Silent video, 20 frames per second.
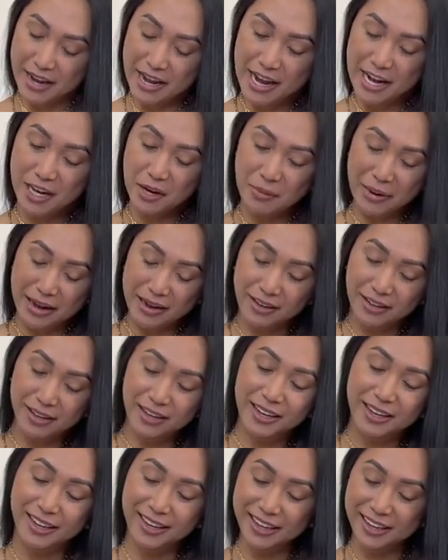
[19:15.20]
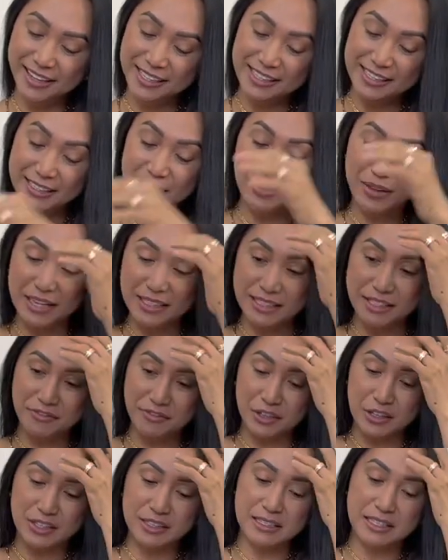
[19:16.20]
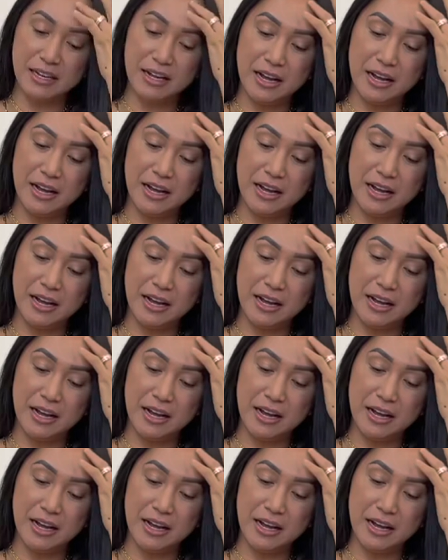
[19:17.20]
Anyway, so that's the first